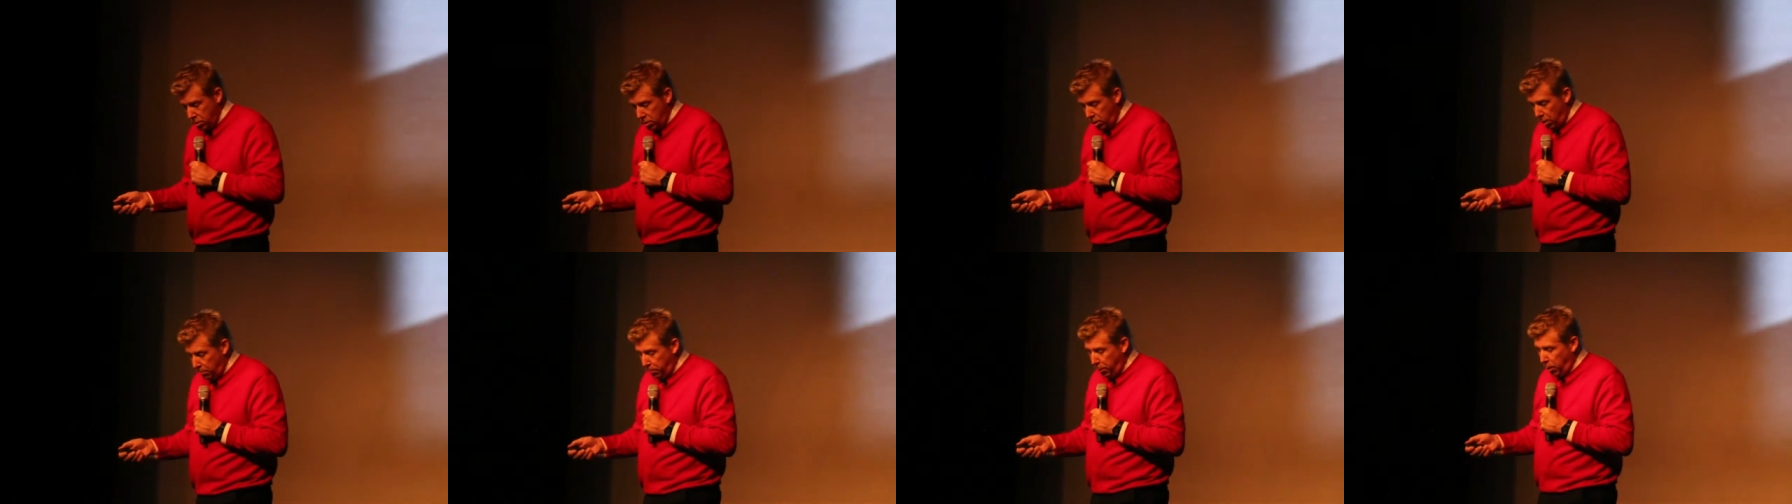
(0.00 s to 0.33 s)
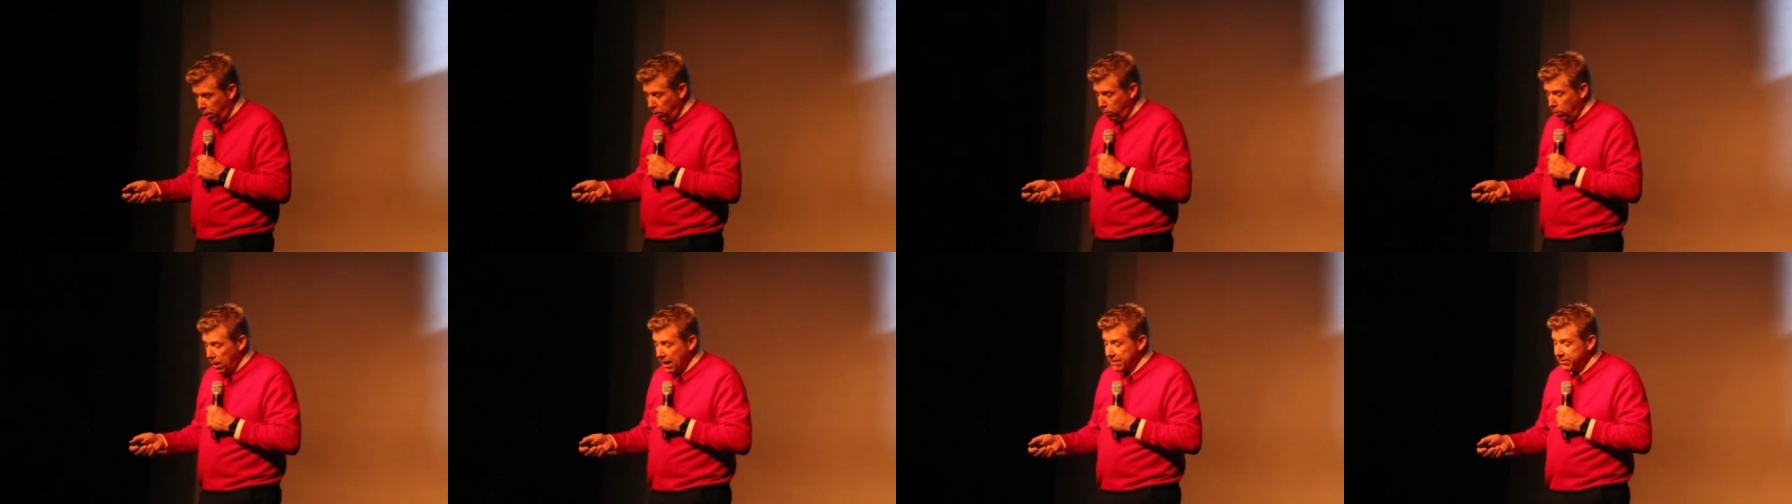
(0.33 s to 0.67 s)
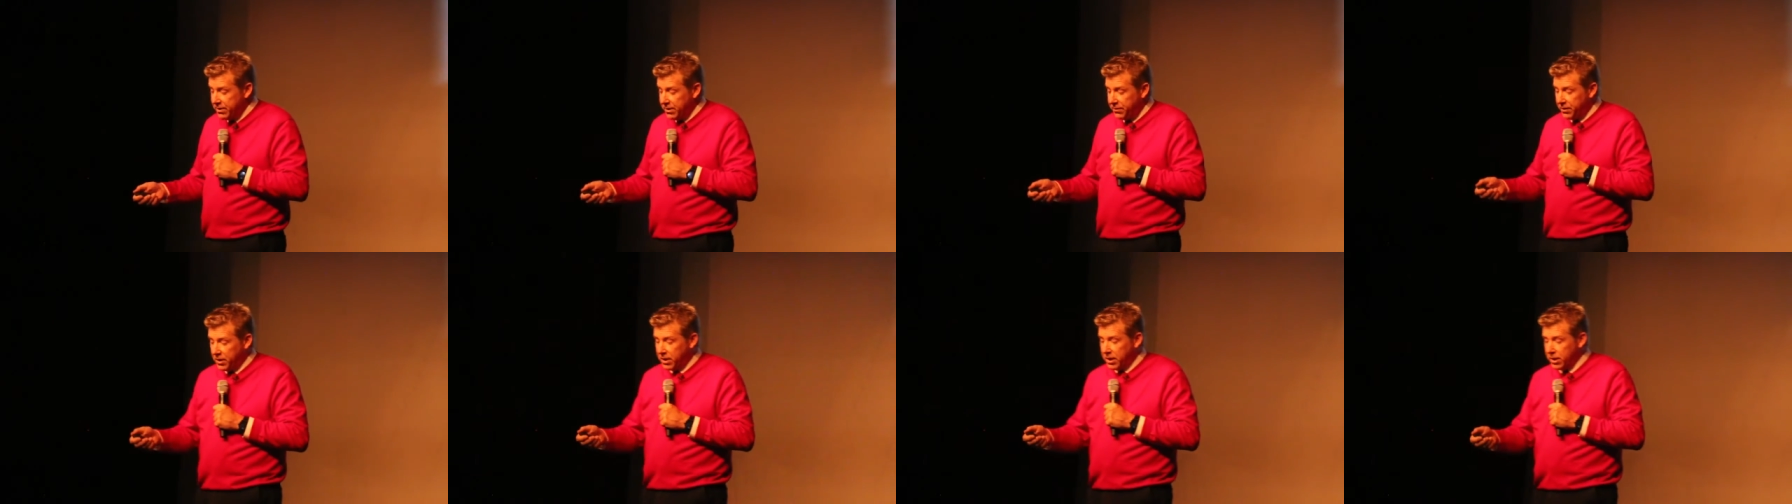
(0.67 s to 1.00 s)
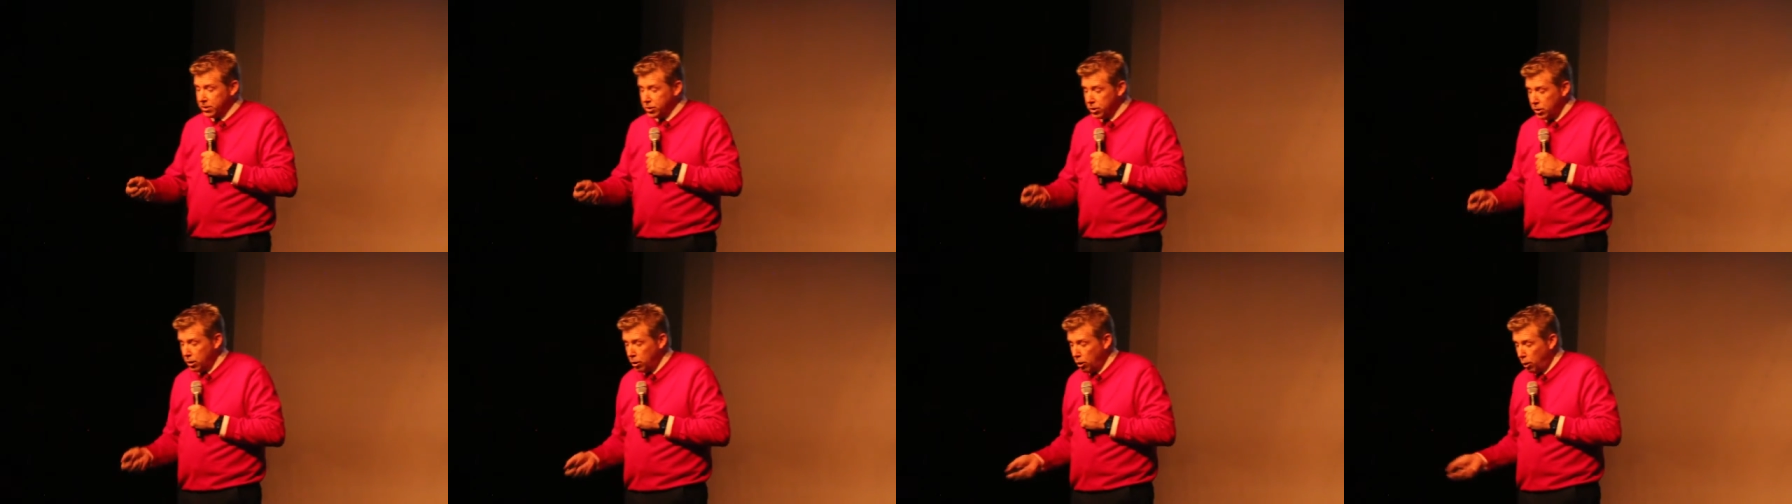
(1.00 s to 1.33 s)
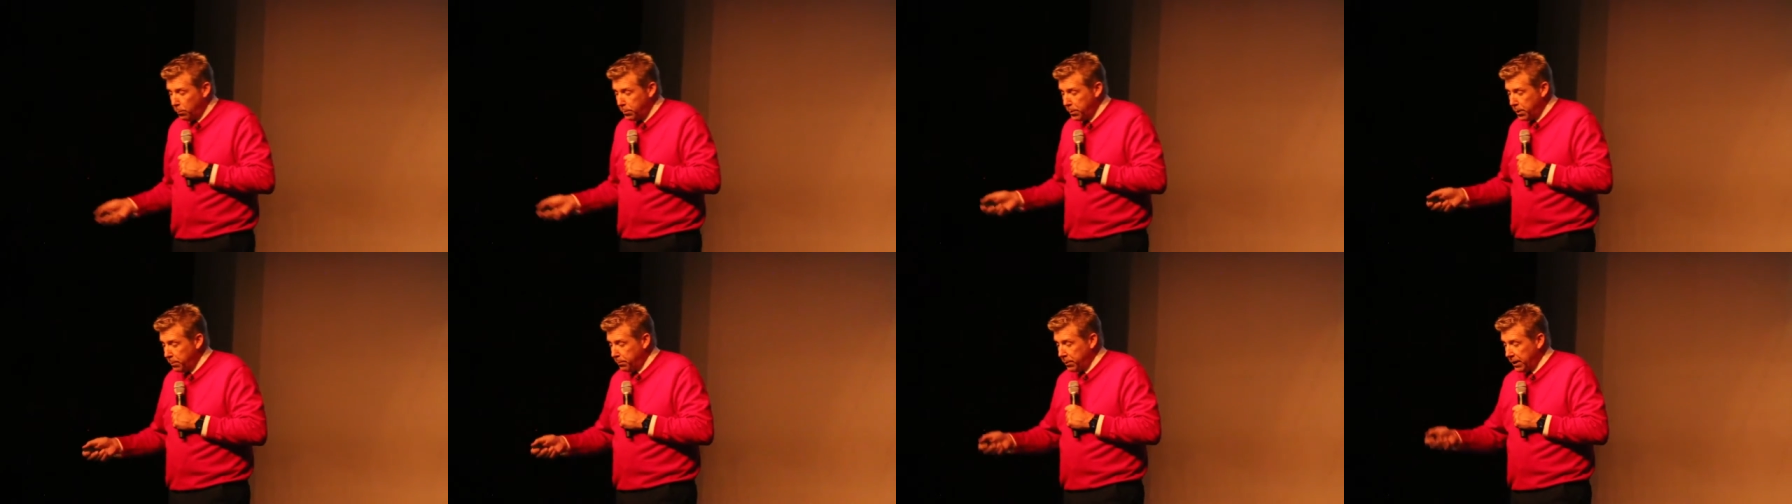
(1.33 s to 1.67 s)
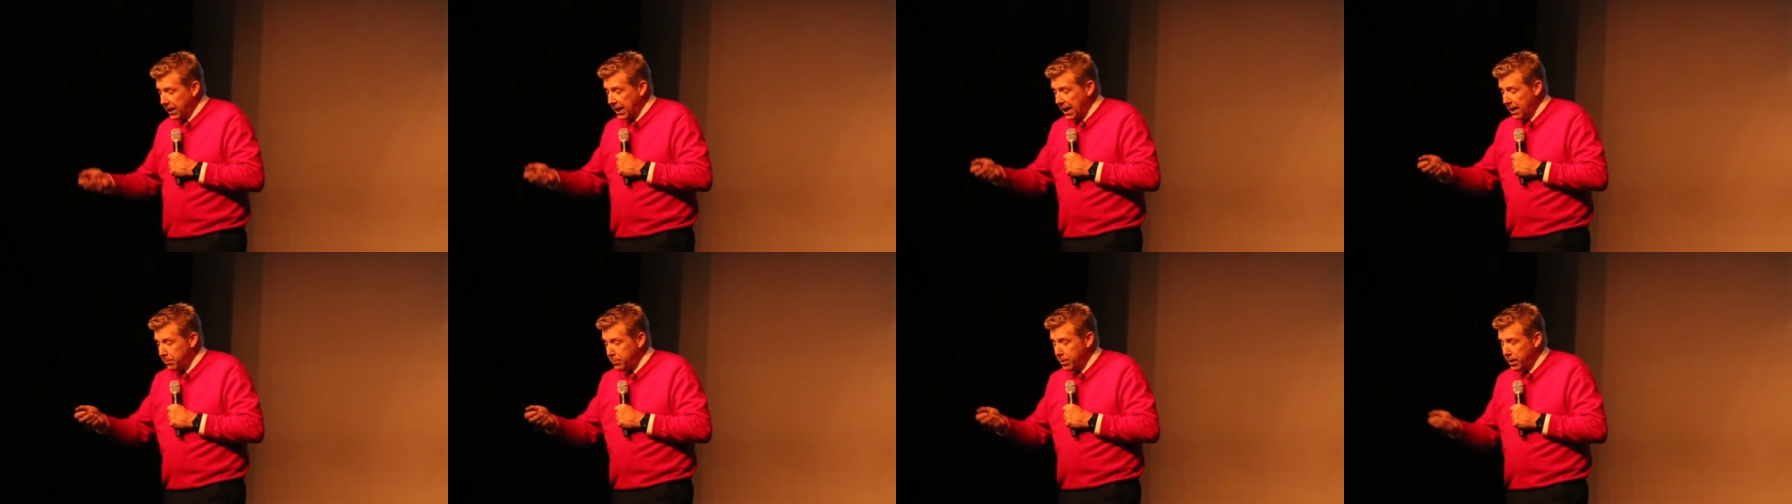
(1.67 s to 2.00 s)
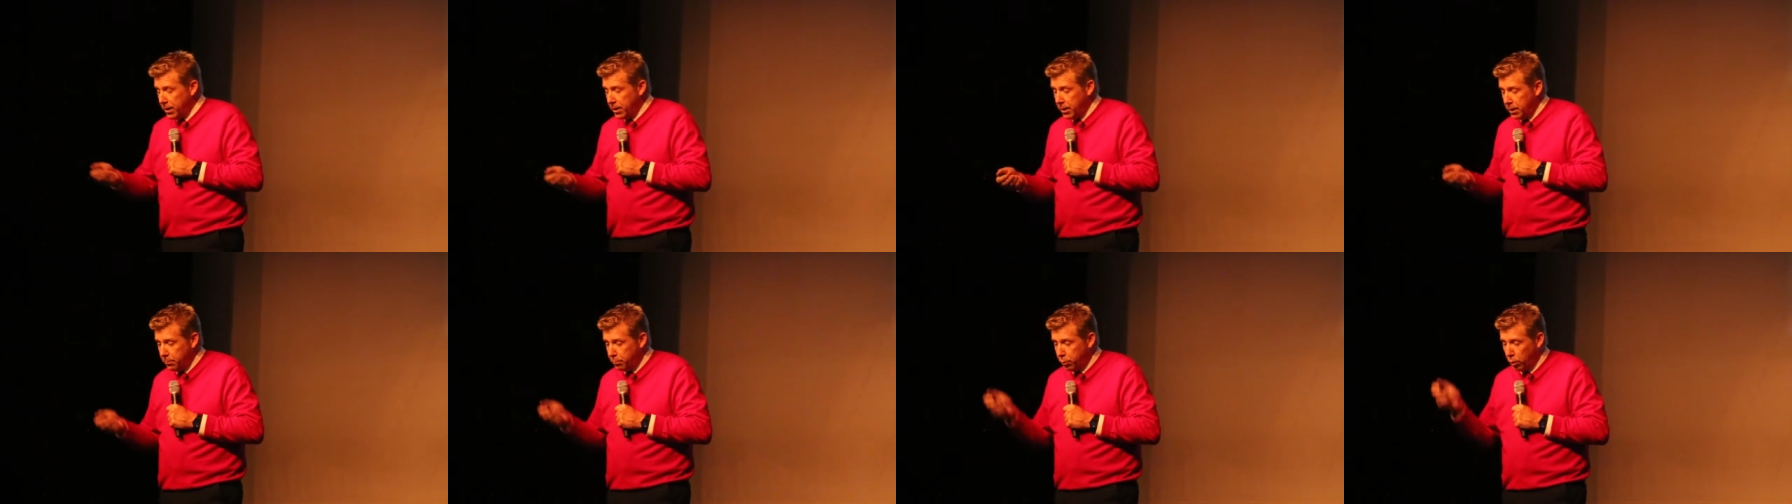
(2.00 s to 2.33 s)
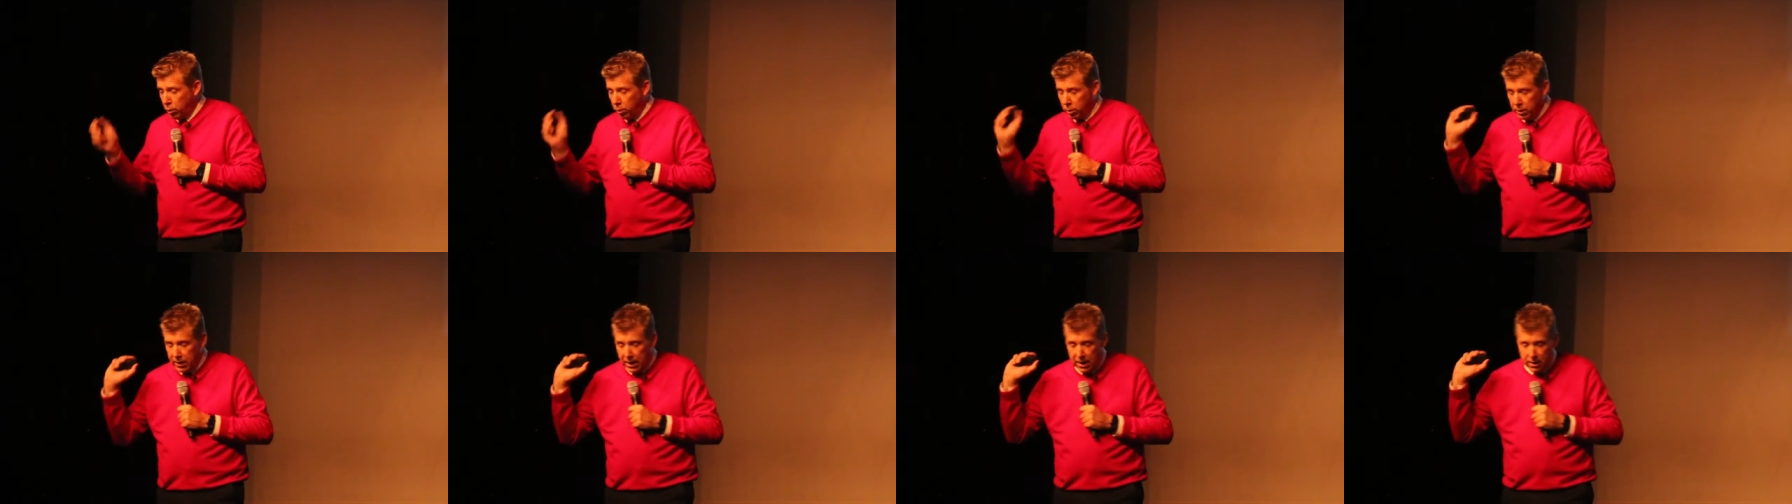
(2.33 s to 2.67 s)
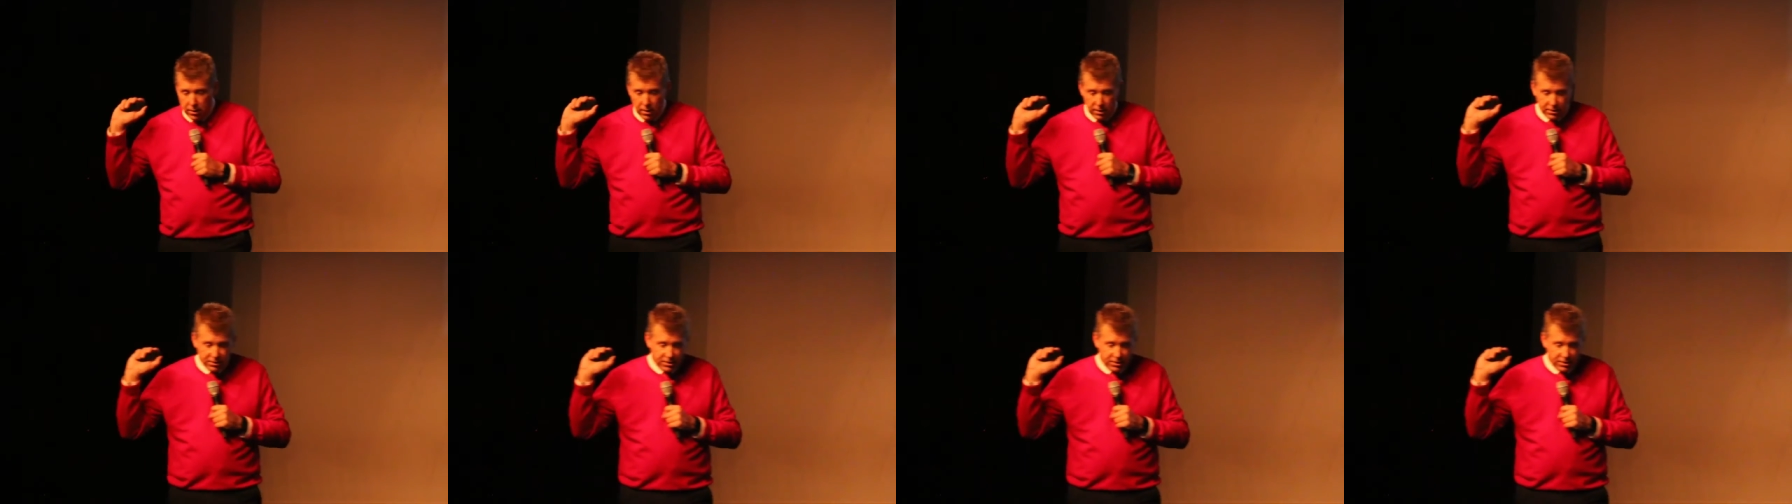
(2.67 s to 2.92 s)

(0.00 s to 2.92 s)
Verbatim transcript: Upon arriving at the kitchen, he opened up a cabinet and he pulled out a